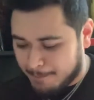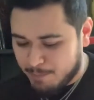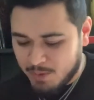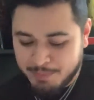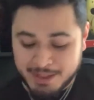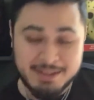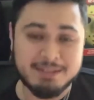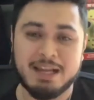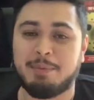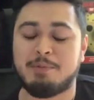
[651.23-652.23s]
because this
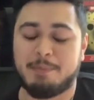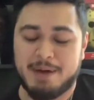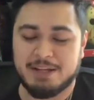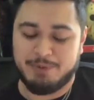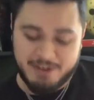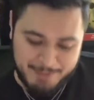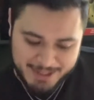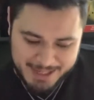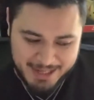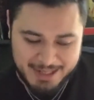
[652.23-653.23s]
album reminds me of my
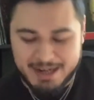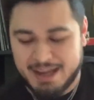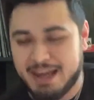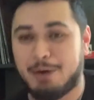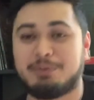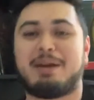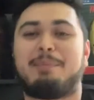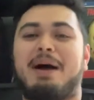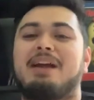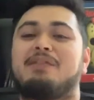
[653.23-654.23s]
dad, and I was gonna buy
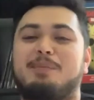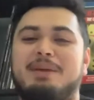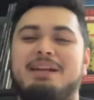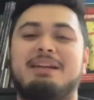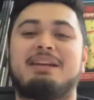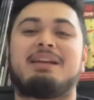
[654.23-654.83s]
it for me